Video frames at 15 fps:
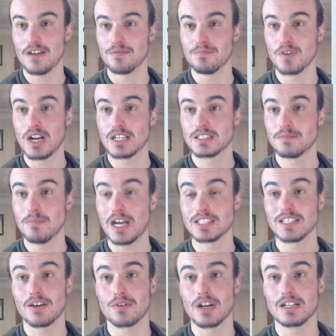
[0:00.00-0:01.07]
And
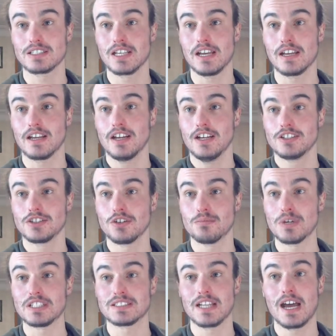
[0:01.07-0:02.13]
Marcel Renata should
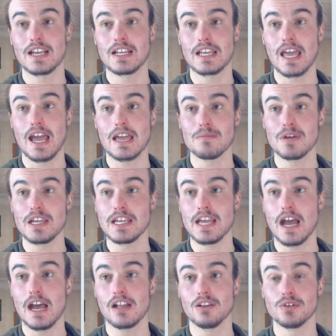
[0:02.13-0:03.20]
be starting AB
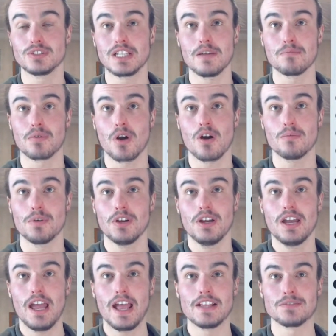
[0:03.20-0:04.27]
loose head prop
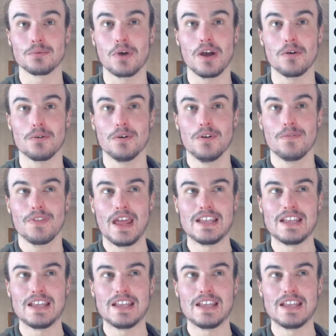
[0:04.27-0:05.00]
as well.